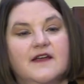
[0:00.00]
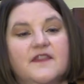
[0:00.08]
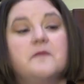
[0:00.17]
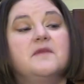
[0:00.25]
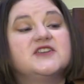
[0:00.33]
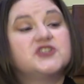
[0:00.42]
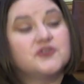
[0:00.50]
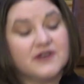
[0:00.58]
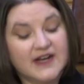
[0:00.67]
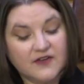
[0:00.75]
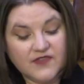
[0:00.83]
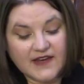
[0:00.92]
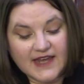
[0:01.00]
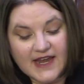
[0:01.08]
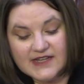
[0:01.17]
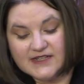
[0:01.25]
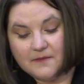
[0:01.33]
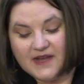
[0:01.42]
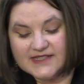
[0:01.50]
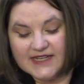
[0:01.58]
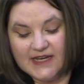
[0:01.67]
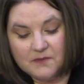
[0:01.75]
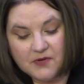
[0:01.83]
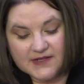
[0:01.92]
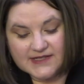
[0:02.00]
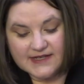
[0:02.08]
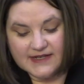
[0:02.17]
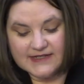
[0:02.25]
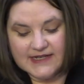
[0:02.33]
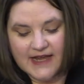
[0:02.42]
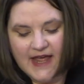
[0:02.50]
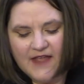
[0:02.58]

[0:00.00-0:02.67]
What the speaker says: the mystery of the kingdom, as he puts it,